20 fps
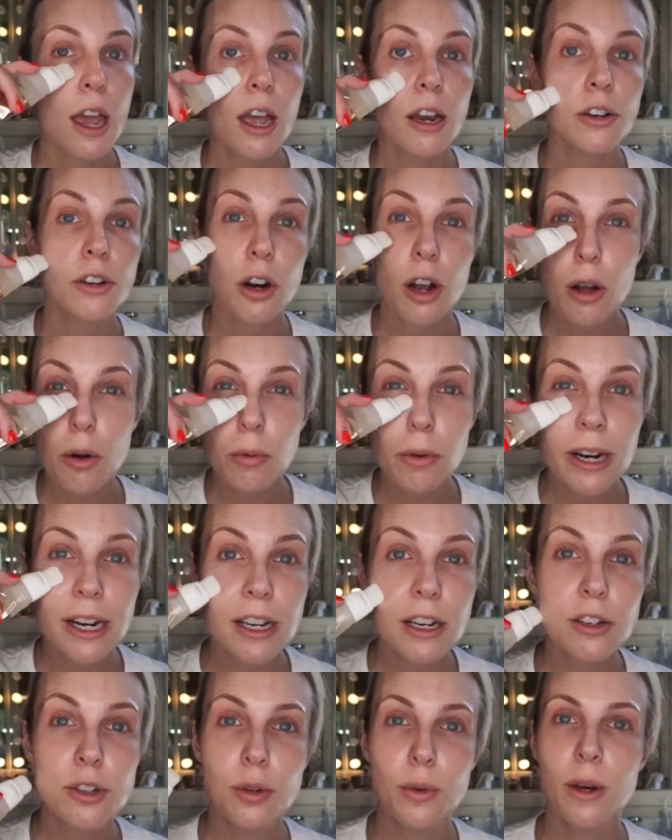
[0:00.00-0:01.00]
And you're
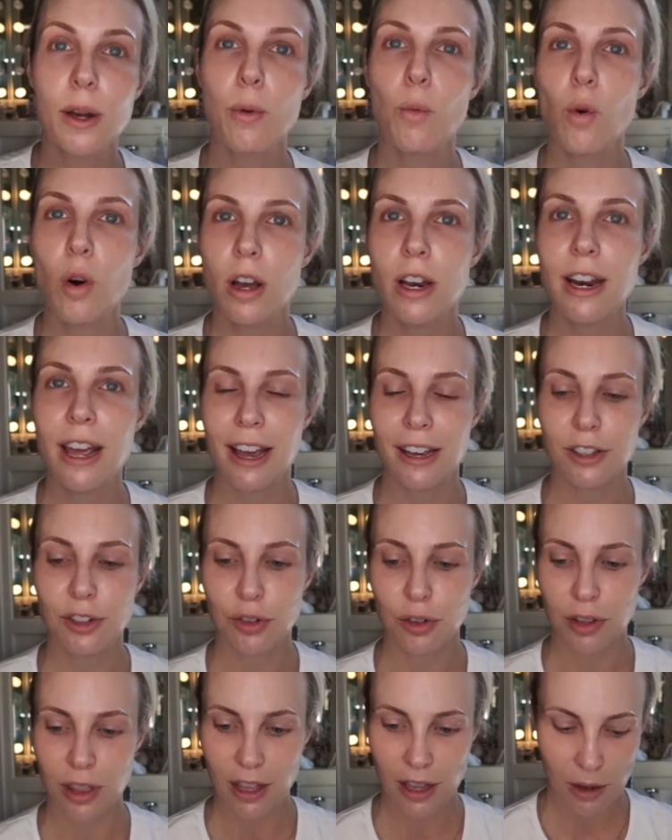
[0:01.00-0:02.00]
already doing one
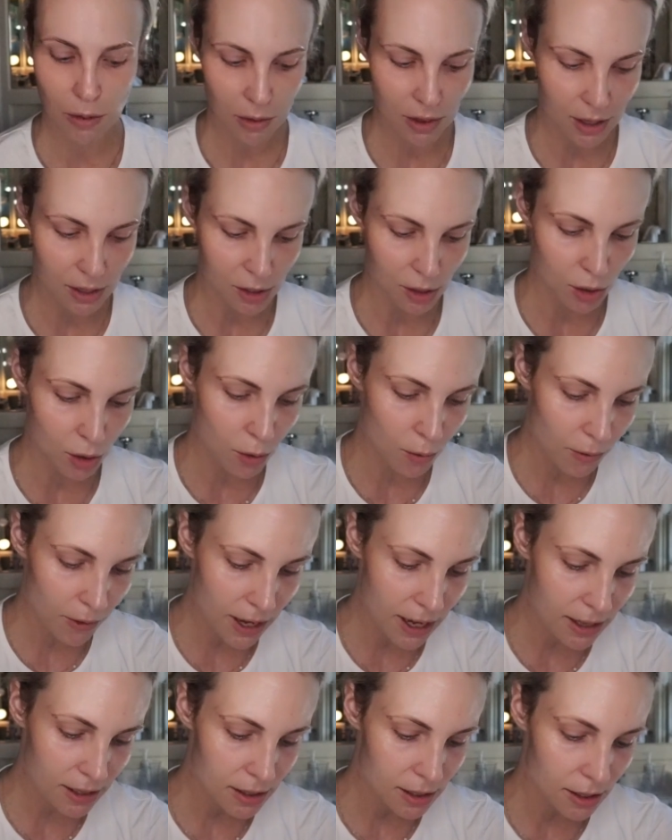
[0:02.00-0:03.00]
extra thing with this
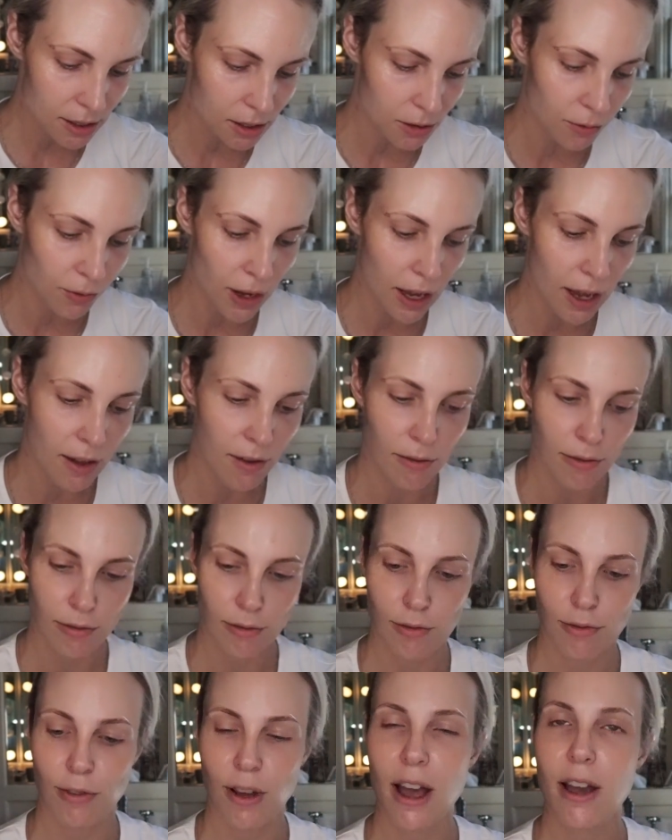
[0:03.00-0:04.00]
NuFace, this
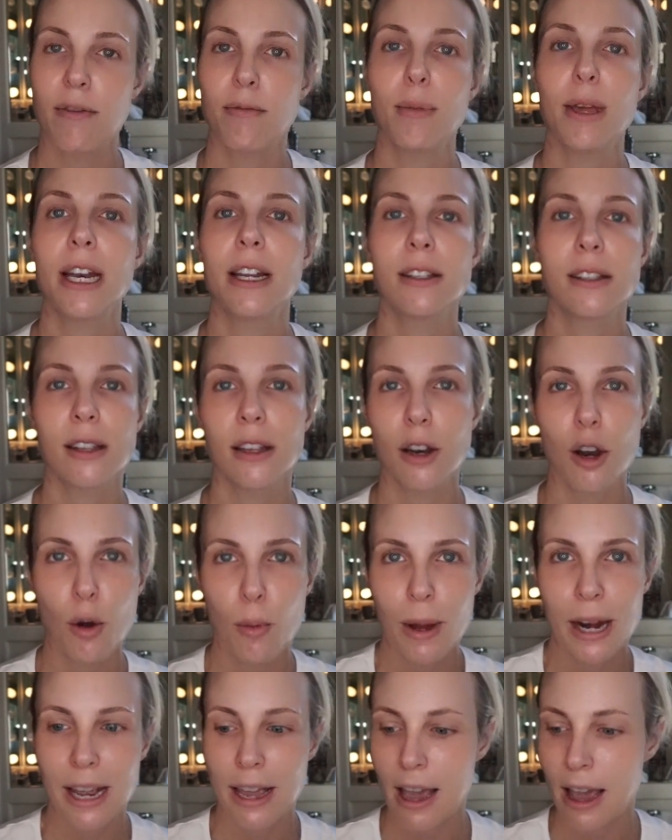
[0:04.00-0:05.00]
five minutes that
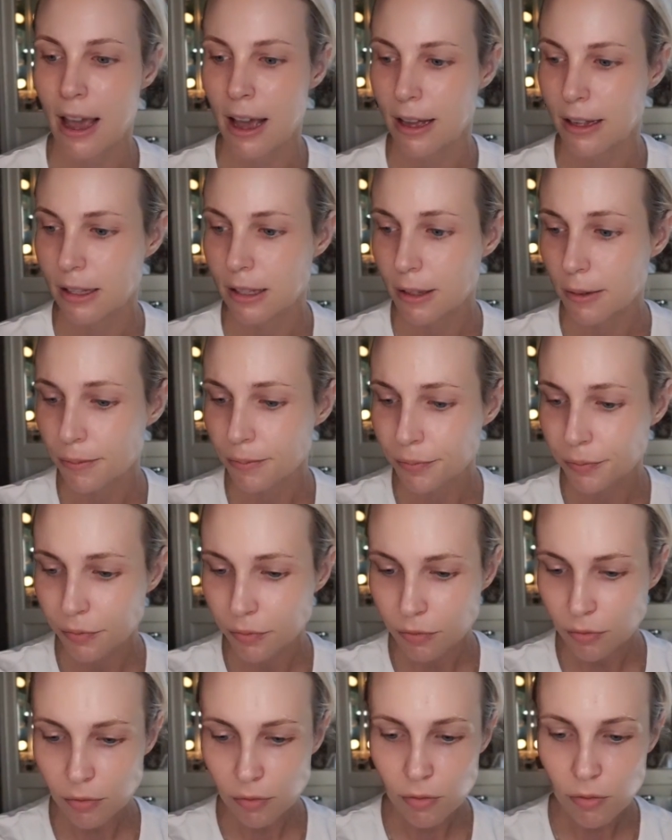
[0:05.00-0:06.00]
nobody has.
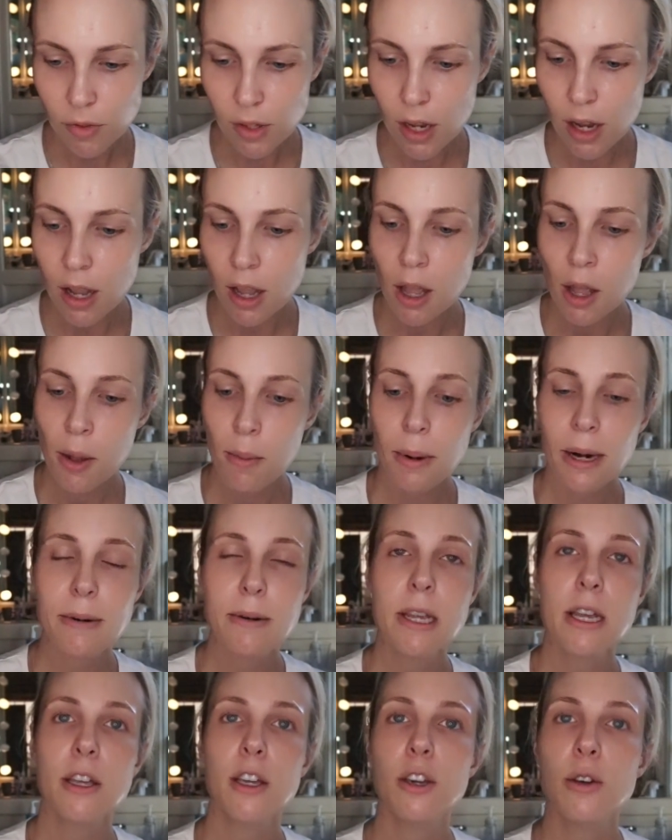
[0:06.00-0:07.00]
But
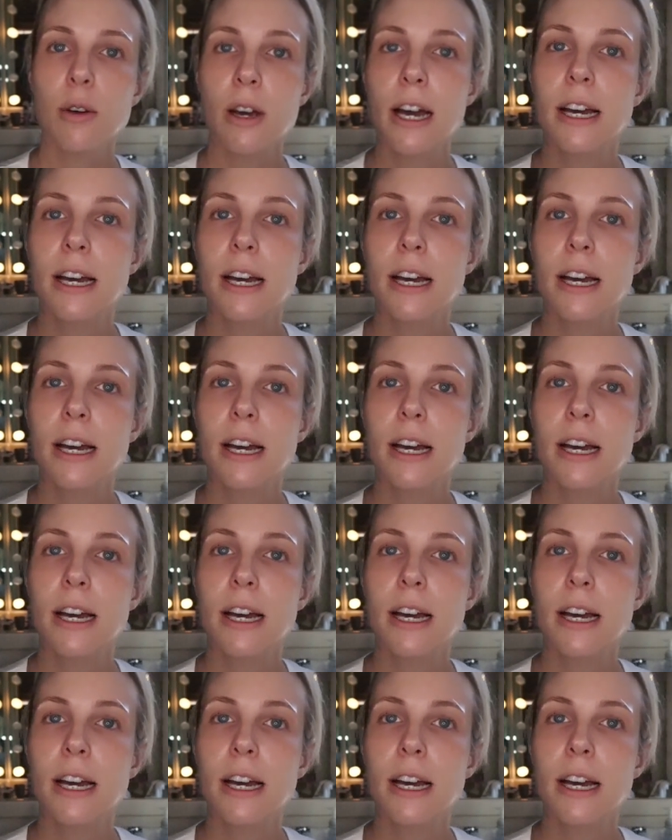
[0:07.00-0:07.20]
I'm telling you